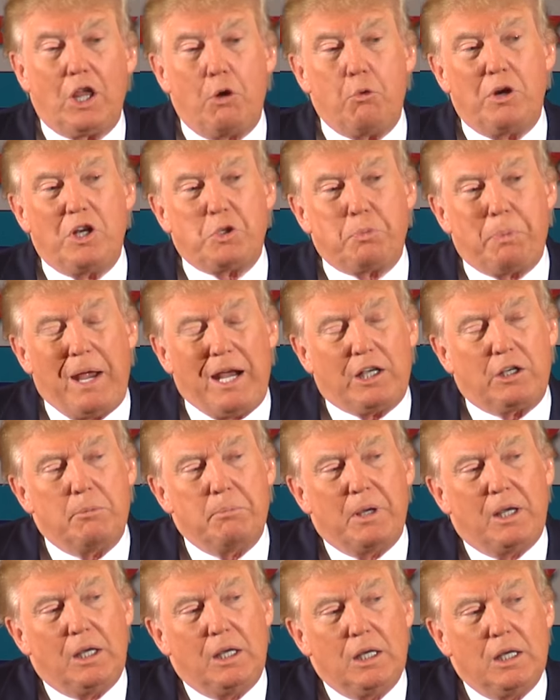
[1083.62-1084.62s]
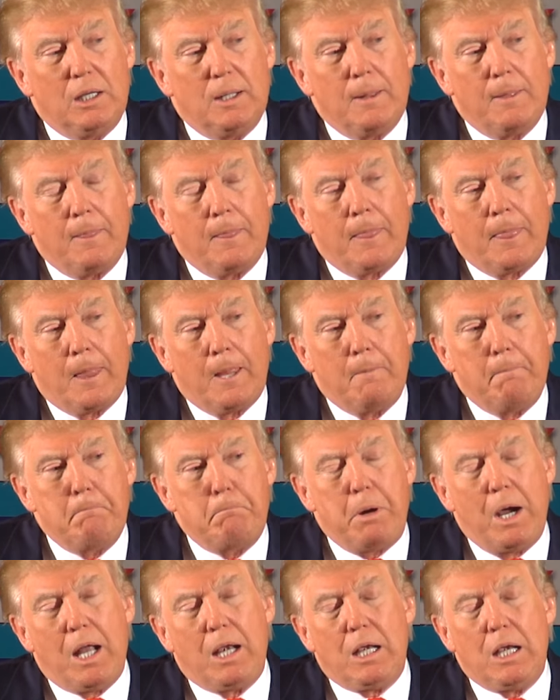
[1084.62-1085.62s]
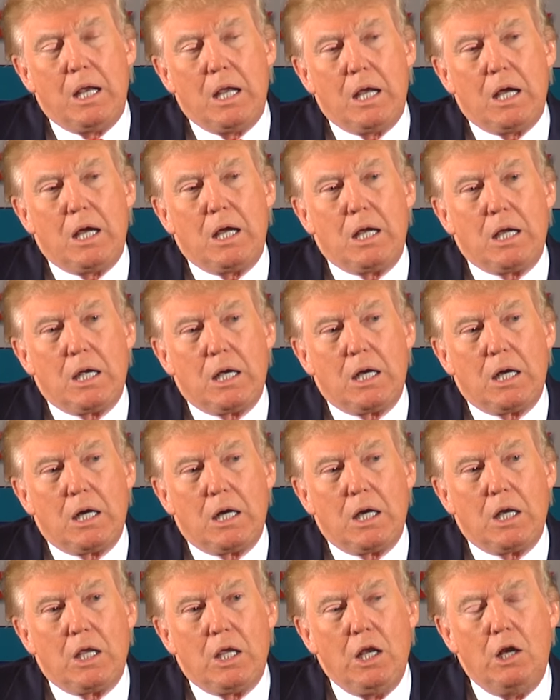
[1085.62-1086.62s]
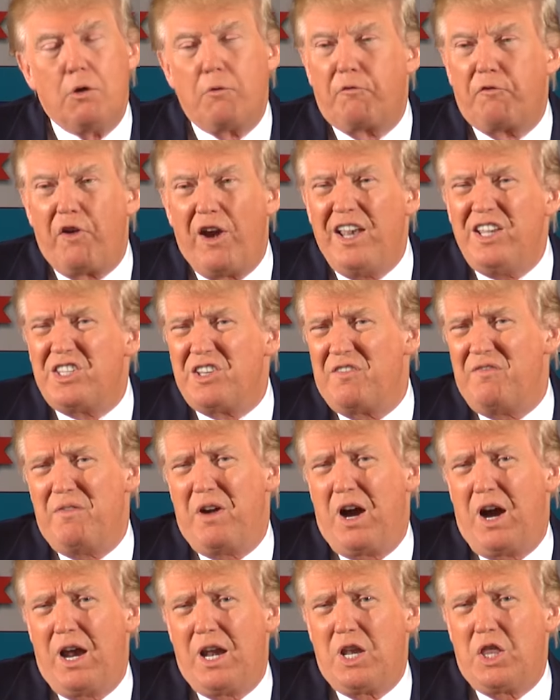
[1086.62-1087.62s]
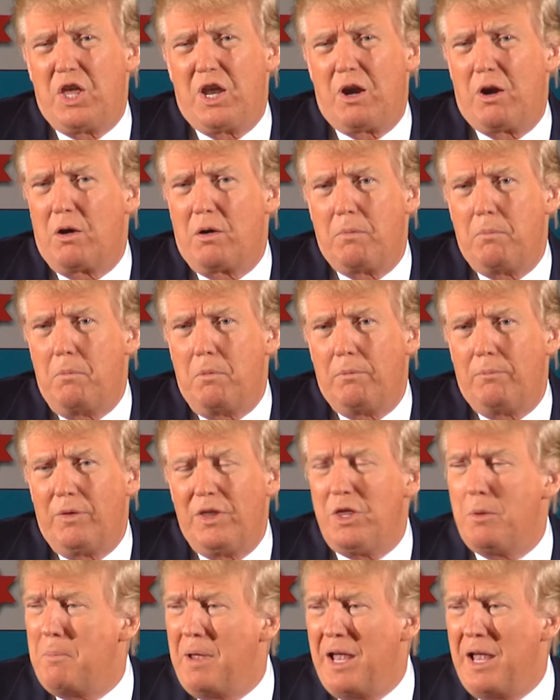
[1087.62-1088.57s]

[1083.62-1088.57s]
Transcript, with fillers: they respect me. But you know, friends of mine that are in the